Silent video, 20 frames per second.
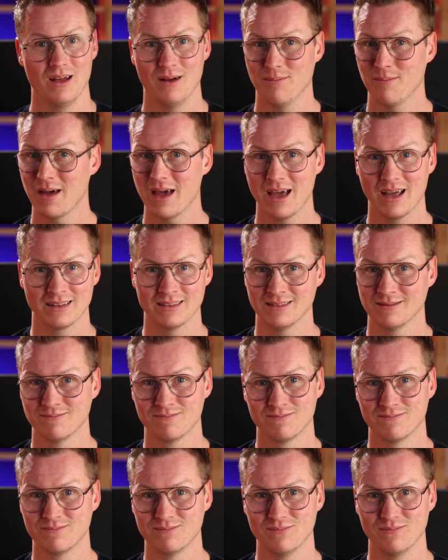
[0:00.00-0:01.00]
Man,
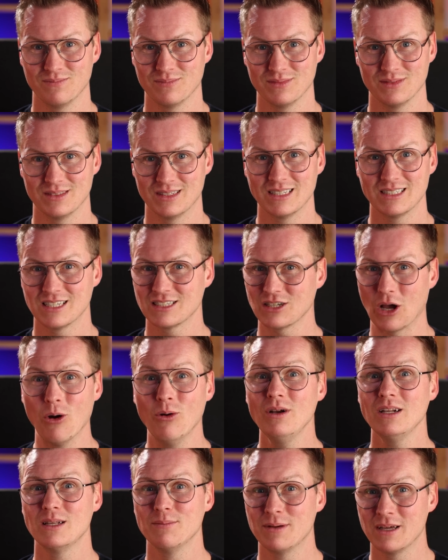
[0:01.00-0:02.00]
this is
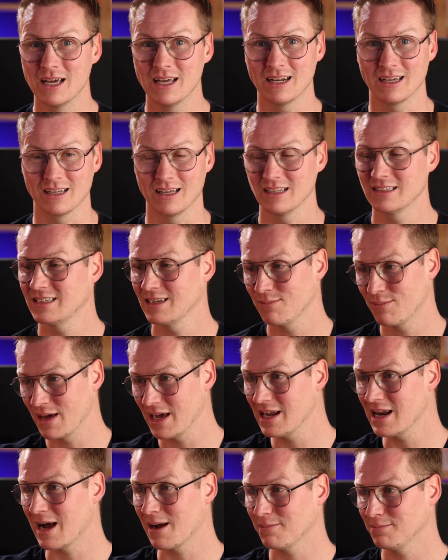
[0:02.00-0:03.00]
only the beginning. It's in
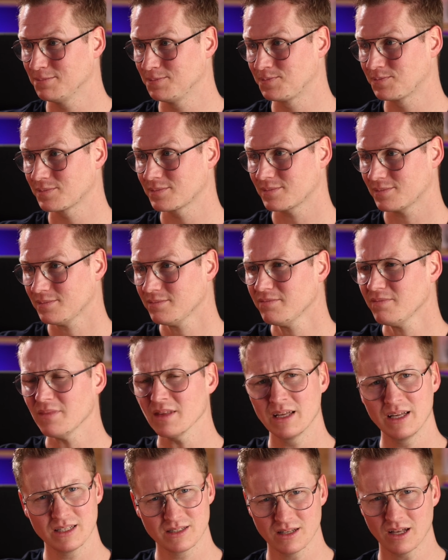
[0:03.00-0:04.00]
beta.
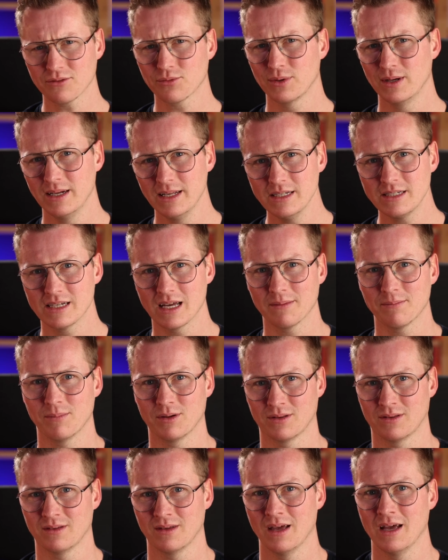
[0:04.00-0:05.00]
It's not released yet,
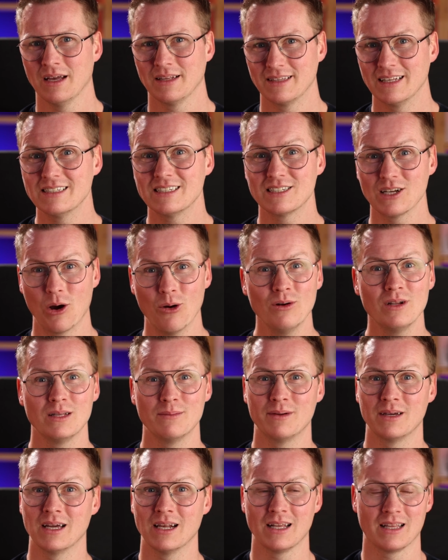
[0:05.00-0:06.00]
but this is only the
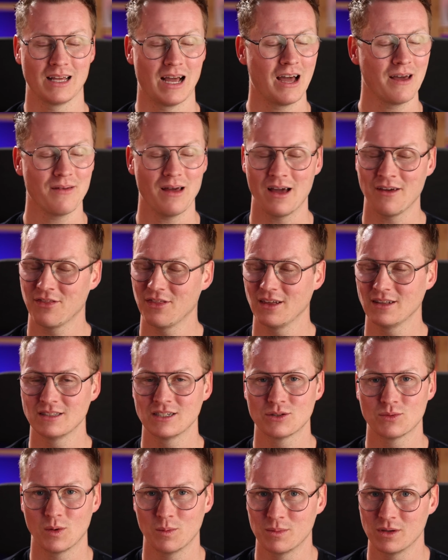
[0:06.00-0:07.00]
beginning. I think
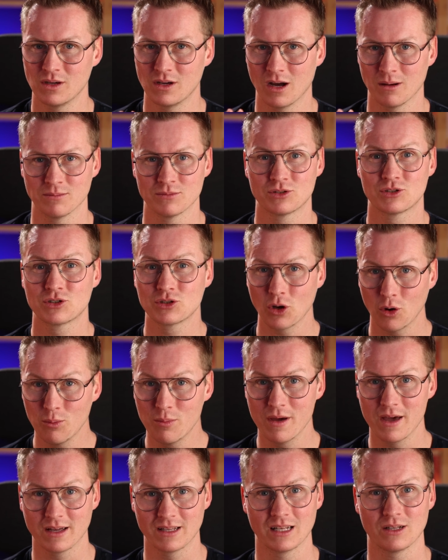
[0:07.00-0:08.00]
this will become so
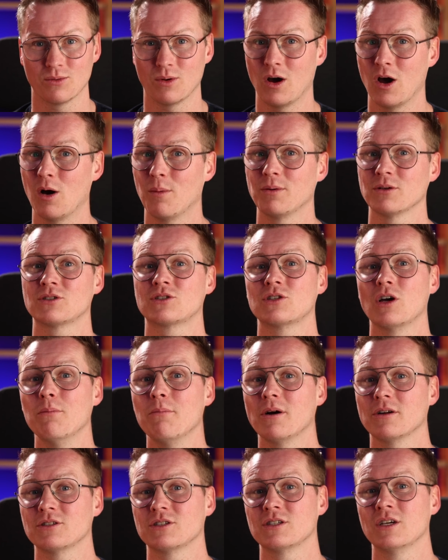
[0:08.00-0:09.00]
big that it will help us so
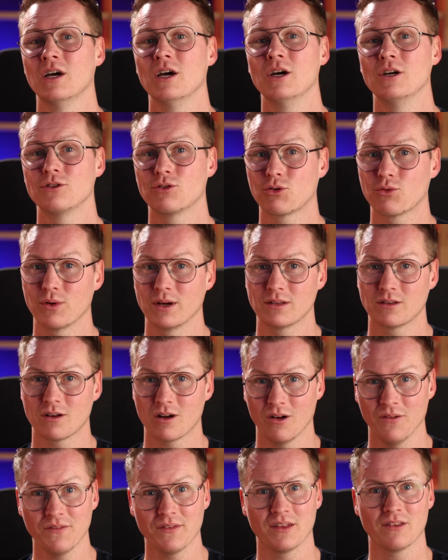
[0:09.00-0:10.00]
much to create
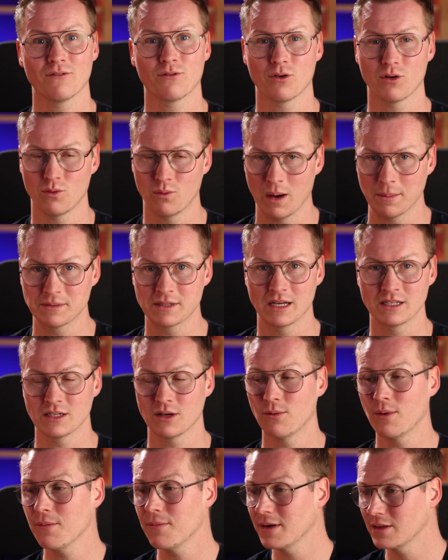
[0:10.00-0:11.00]
content for our websites.
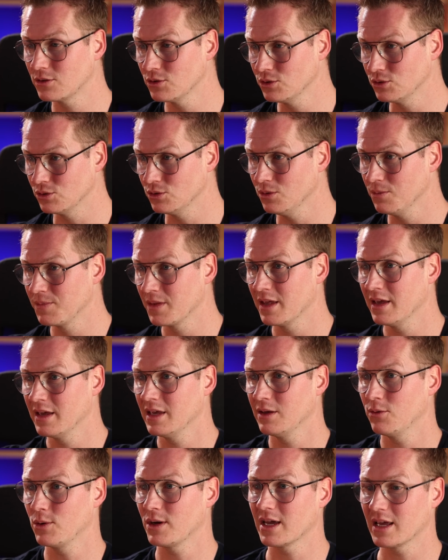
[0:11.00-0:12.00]
And when we do,
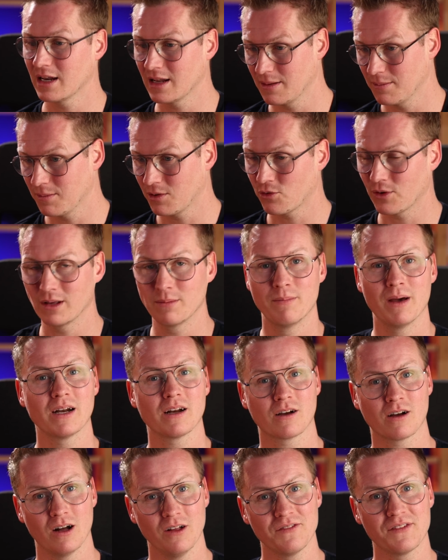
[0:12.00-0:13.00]
we can create
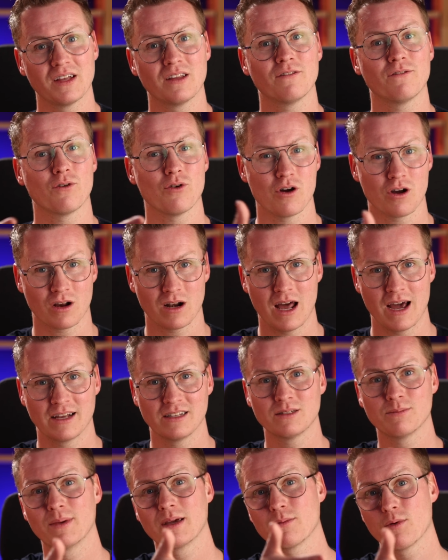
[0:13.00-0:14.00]
better content for our
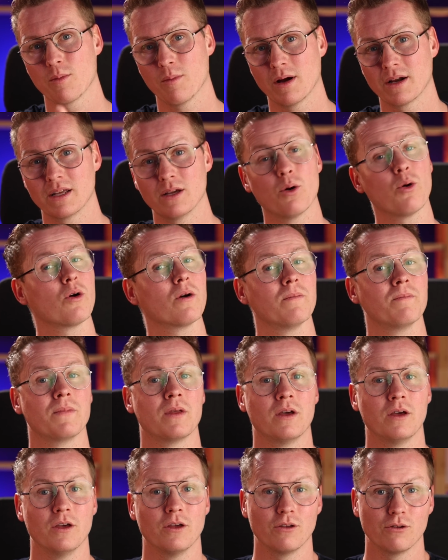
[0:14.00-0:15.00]
clients, make more money, or
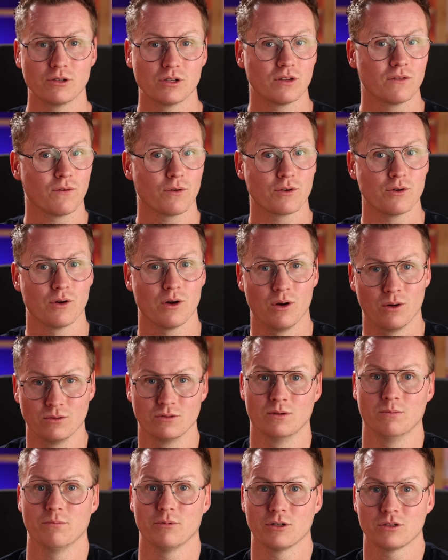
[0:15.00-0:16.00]
use it for your
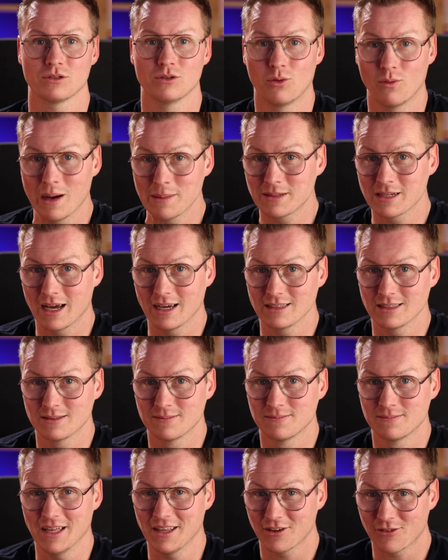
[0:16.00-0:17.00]
own personal website.
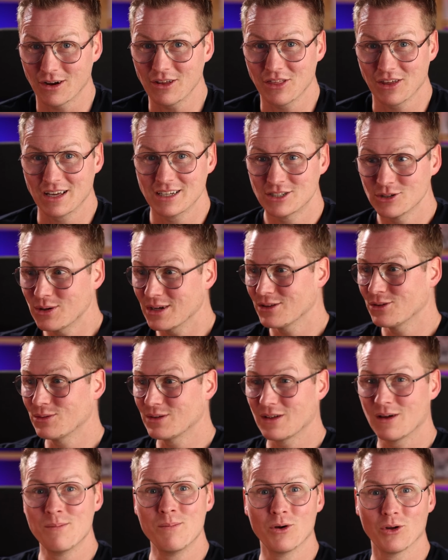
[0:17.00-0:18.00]
And the great thing is you can do
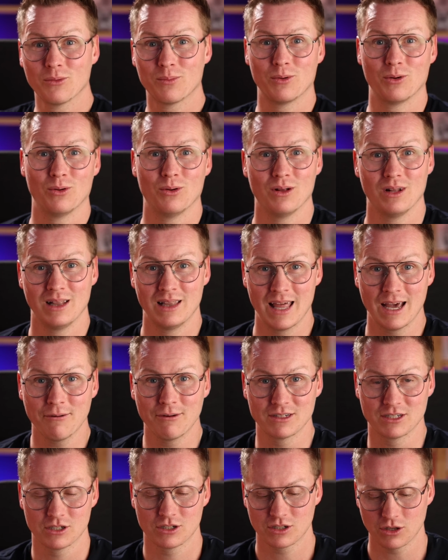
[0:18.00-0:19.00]
it in multiple languages.